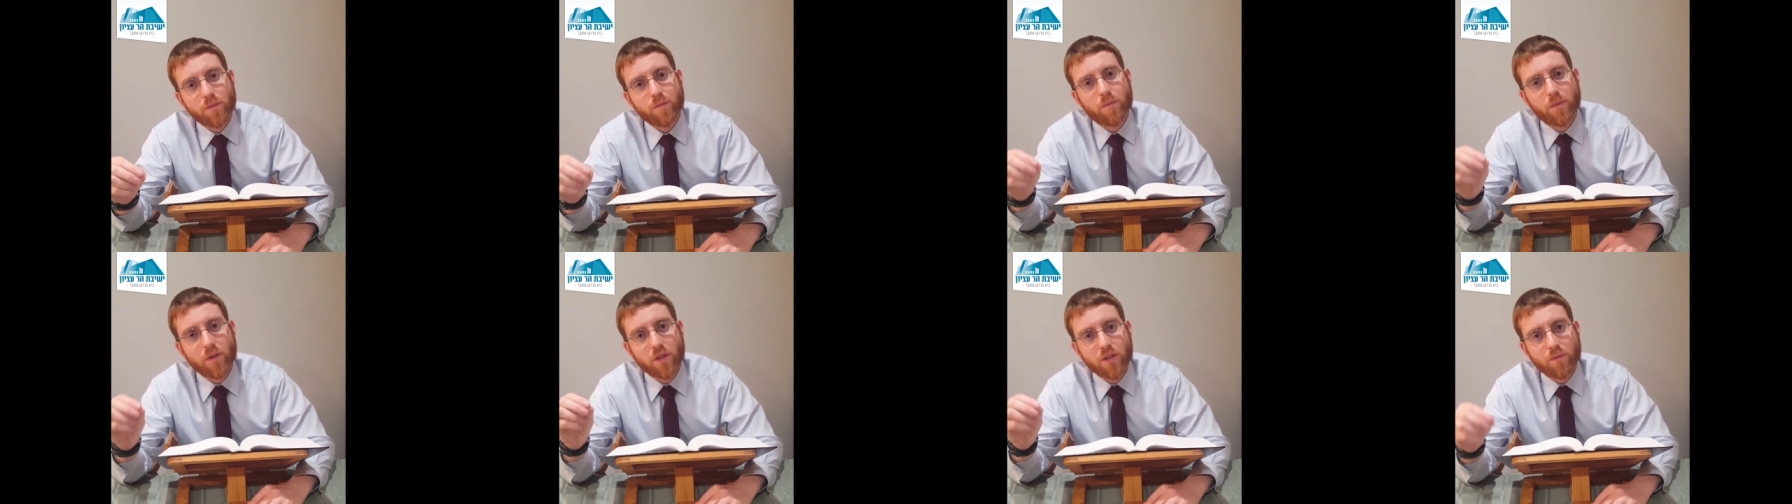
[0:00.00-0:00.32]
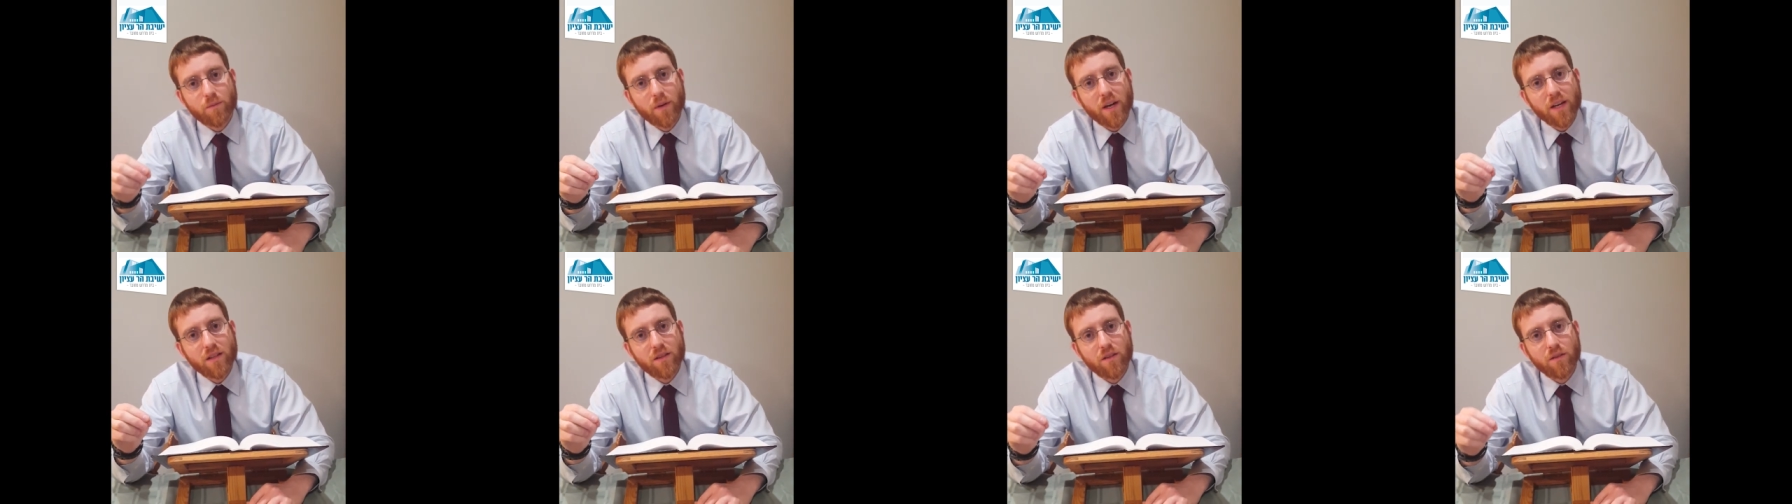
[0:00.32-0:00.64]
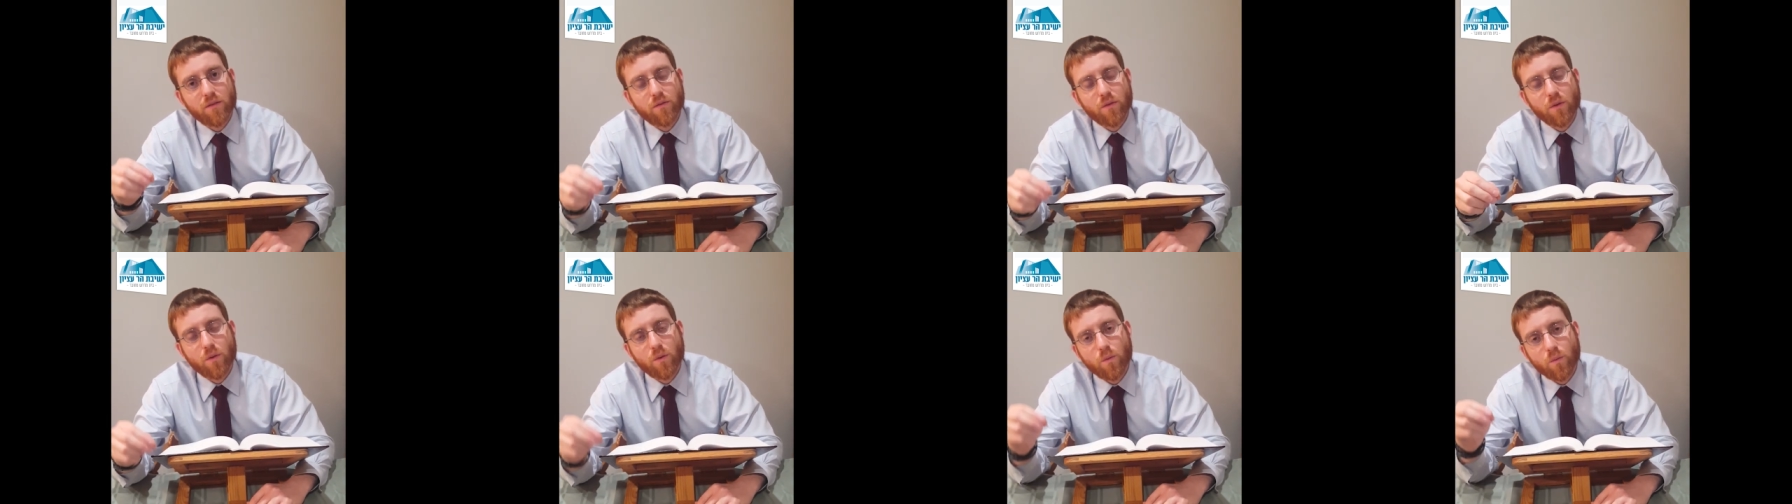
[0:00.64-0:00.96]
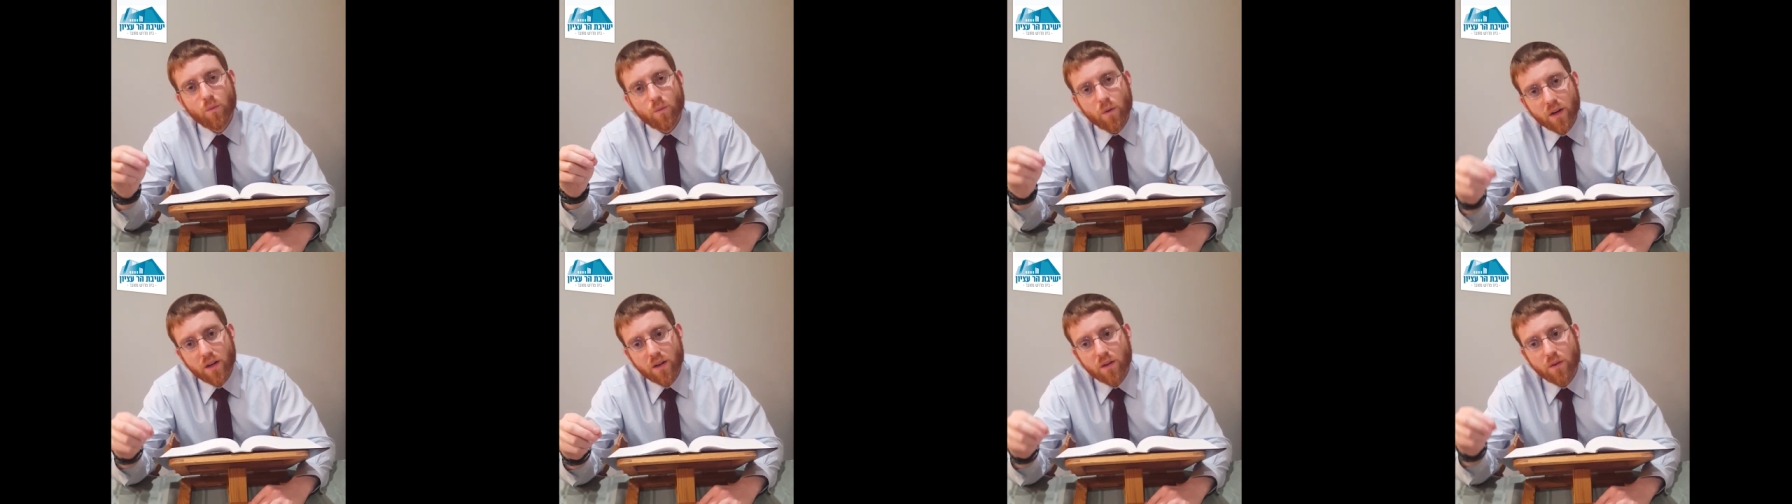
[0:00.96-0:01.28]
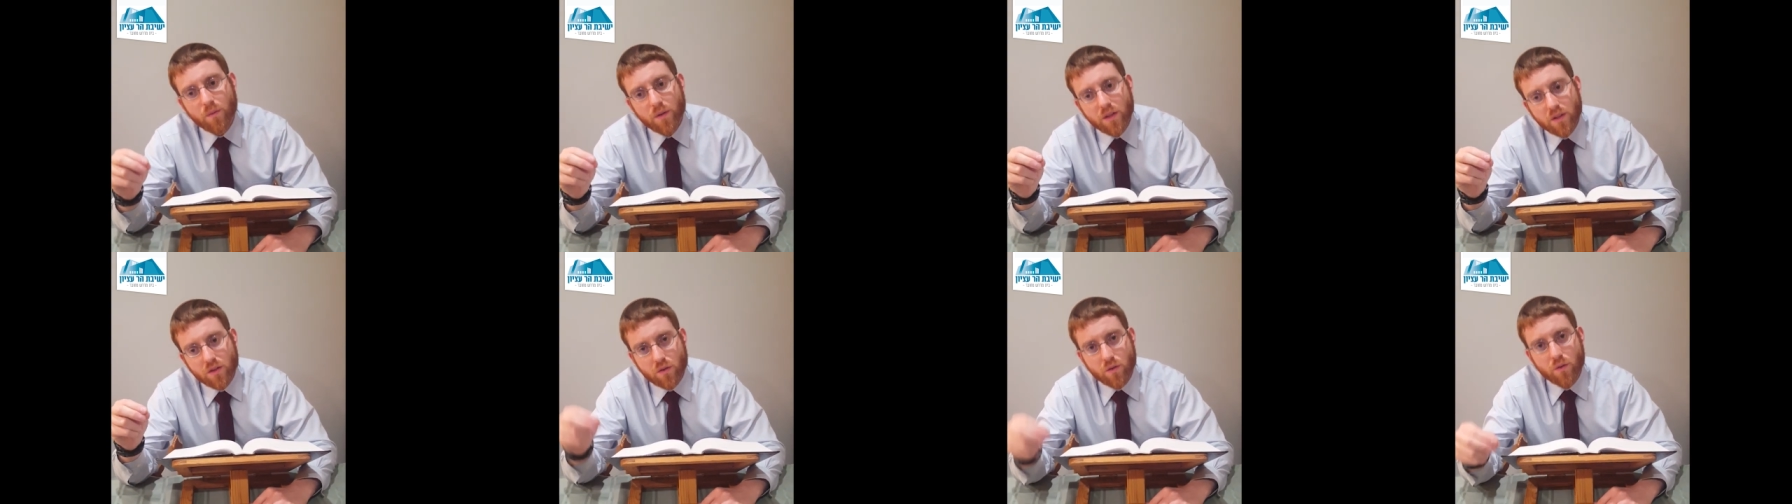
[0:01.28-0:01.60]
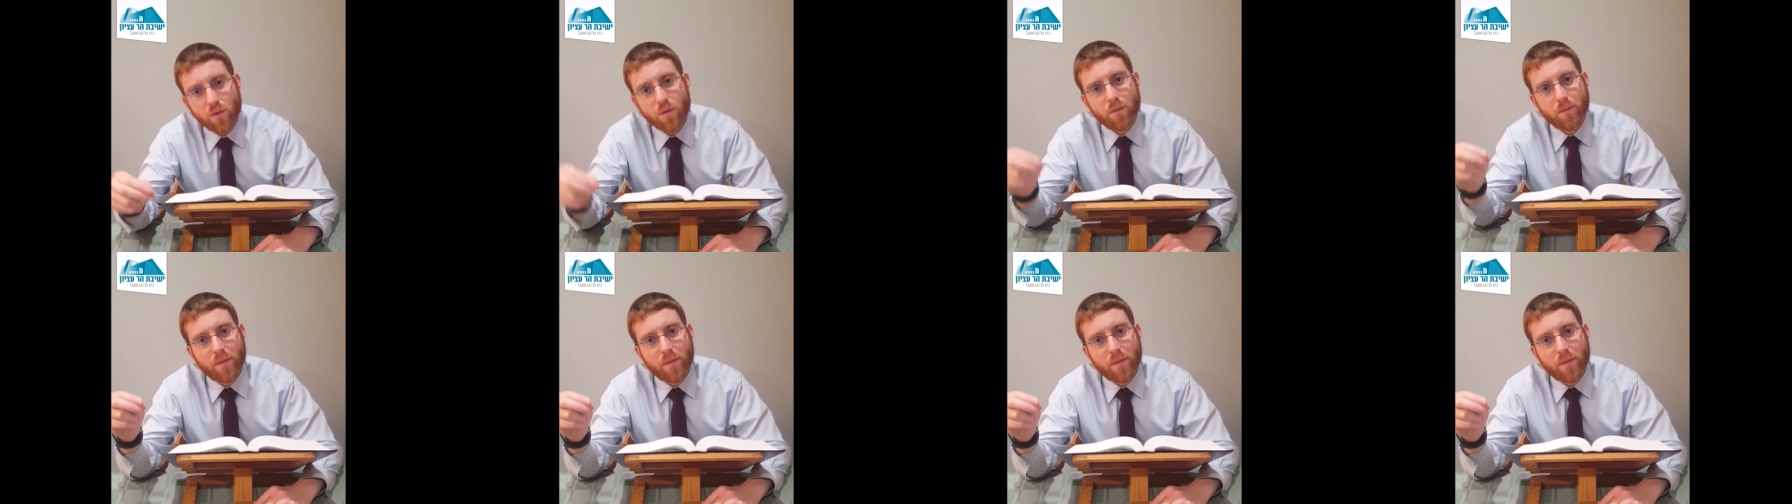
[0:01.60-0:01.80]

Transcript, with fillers: perspective, what can we do